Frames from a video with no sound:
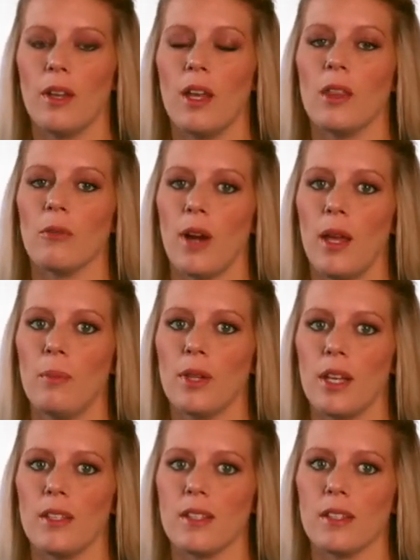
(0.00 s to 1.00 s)
in the right
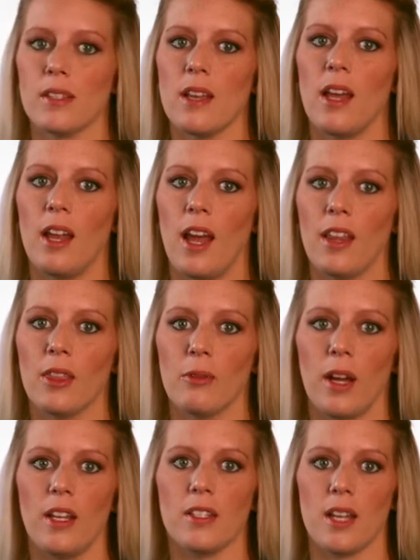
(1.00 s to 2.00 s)
places and at the
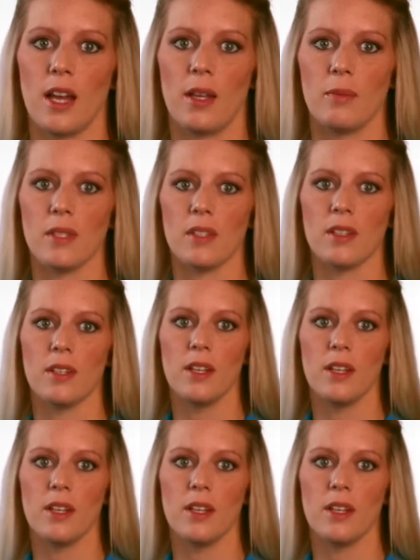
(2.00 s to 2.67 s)
right times.